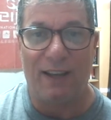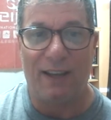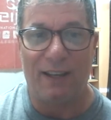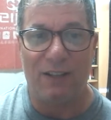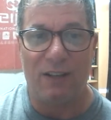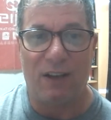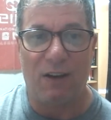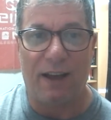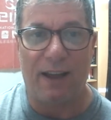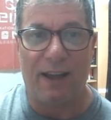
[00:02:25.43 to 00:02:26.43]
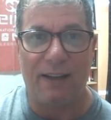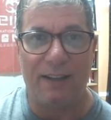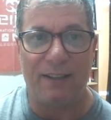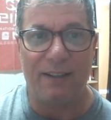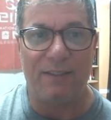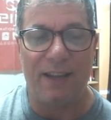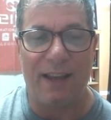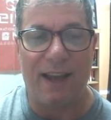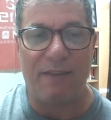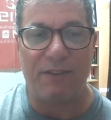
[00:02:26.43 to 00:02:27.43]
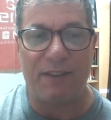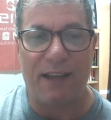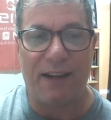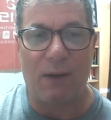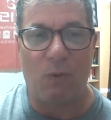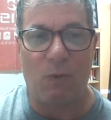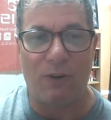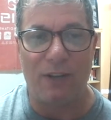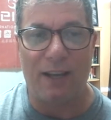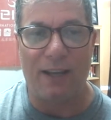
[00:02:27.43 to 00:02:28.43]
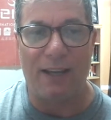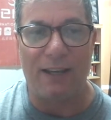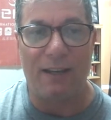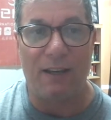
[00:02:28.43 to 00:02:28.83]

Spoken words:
And then the day after that, I worked a